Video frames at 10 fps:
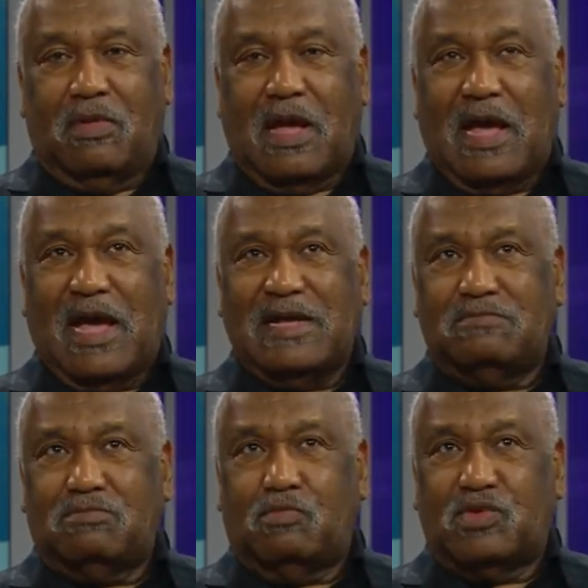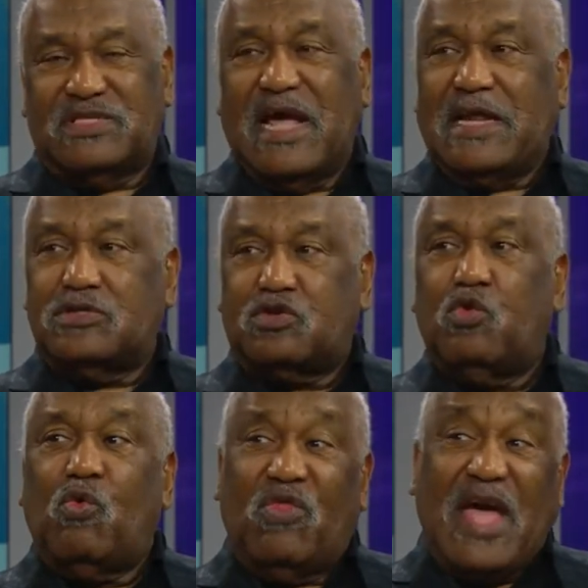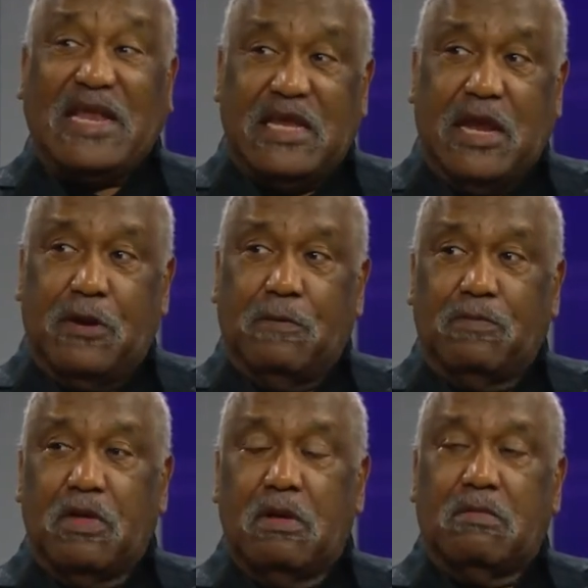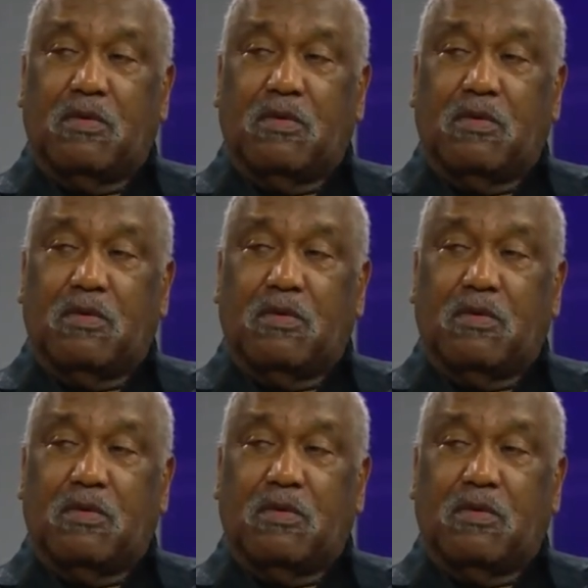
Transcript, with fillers: I was not in school that year, mm -hmm.